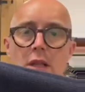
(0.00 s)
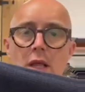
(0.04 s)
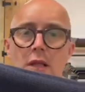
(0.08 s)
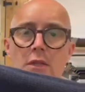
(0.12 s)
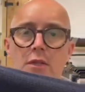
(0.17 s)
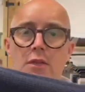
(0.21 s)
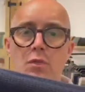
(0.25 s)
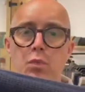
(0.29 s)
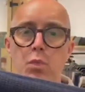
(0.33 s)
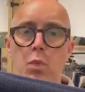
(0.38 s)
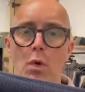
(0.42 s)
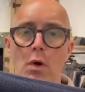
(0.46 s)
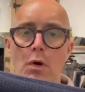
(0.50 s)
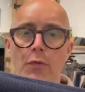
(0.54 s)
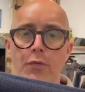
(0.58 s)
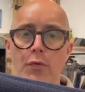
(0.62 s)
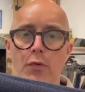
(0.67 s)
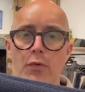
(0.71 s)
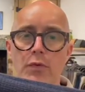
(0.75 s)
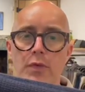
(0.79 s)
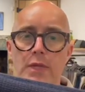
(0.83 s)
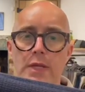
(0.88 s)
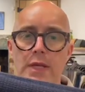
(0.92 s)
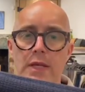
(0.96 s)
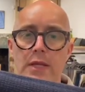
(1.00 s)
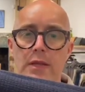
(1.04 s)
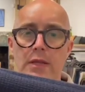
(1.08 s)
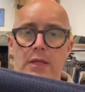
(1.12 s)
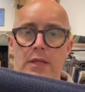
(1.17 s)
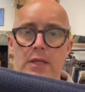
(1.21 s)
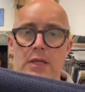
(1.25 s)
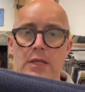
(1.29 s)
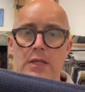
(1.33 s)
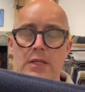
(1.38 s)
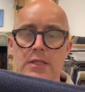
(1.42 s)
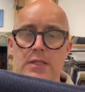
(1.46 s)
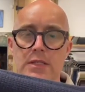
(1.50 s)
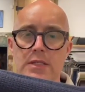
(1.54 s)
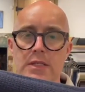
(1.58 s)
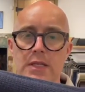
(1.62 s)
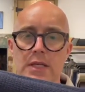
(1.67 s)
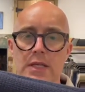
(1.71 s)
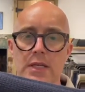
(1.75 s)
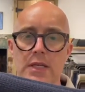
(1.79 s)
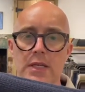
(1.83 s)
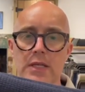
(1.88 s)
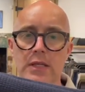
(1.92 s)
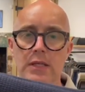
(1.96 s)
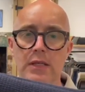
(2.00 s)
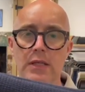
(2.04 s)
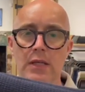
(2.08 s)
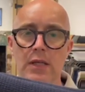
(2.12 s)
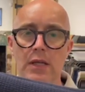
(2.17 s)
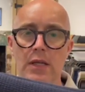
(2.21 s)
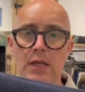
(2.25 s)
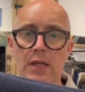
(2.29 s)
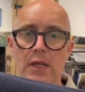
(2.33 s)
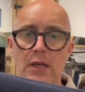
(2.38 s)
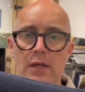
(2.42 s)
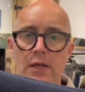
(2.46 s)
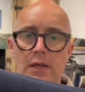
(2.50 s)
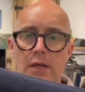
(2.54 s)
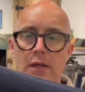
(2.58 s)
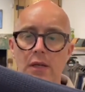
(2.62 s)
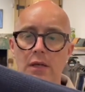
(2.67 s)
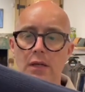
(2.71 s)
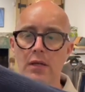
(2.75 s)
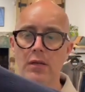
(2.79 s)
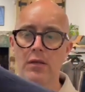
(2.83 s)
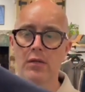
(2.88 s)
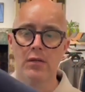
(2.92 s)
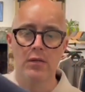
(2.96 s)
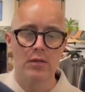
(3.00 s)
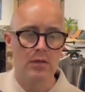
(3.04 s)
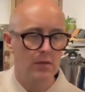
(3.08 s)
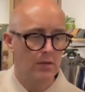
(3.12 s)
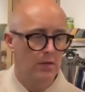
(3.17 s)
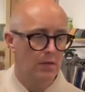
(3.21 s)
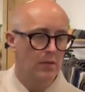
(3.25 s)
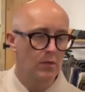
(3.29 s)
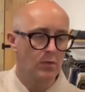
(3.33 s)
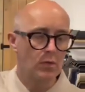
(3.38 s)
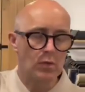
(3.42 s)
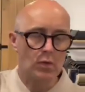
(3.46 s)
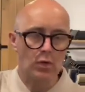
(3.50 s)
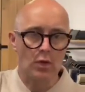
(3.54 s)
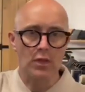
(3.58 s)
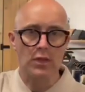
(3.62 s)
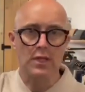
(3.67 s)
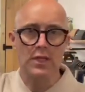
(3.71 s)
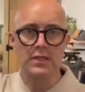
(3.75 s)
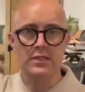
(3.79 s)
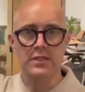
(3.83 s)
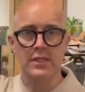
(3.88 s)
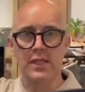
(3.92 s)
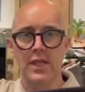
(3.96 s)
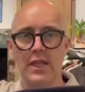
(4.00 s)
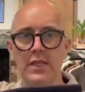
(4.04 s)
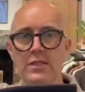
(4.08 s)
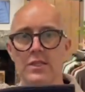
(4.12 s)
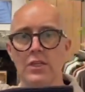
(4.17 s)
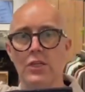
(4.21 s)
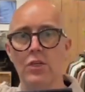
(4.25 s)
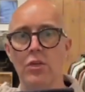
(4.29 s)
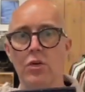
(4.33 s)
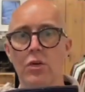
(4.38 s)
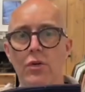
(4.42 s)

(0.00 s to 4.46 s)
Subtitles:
like this waffle knit that you can see. We've got elasticated